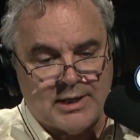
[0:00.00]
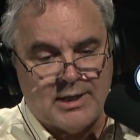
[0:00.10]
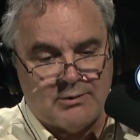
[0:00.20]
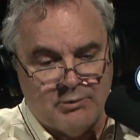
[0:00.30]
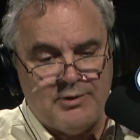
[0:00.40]
I'd
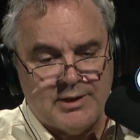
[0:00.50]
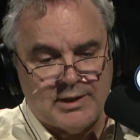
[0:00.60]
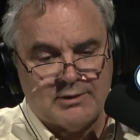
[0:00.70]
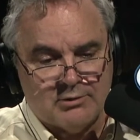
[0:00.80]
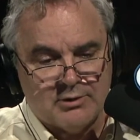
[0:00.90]
like one thing I'd
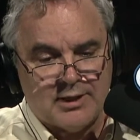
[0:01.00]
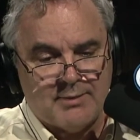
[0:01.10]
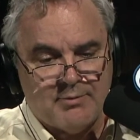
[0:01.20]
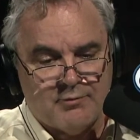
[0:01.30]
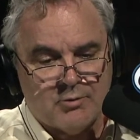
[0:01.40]
like to look at
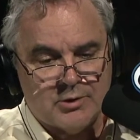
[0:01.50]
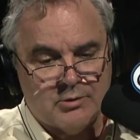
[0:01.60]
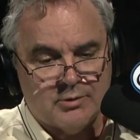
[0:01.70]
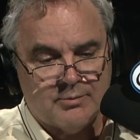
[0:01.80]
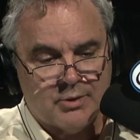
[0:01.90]
before we
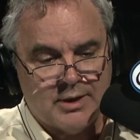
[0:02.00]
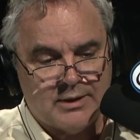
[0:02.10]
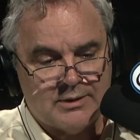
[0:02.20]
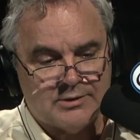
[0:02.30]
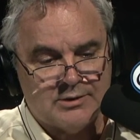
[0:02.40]
go to the
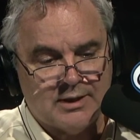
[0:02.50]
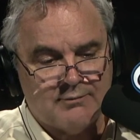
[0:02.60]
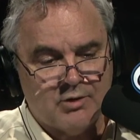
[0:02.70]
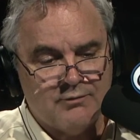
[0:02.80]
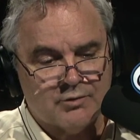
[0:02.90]
break is in that
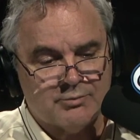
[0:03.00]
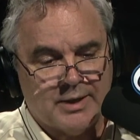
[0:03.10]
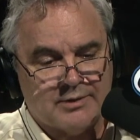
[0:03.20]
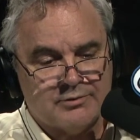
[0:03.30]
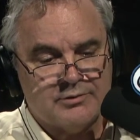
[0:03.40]
very first
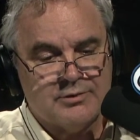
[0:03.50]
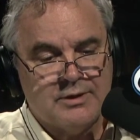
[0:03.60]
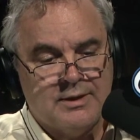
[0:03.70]
passage,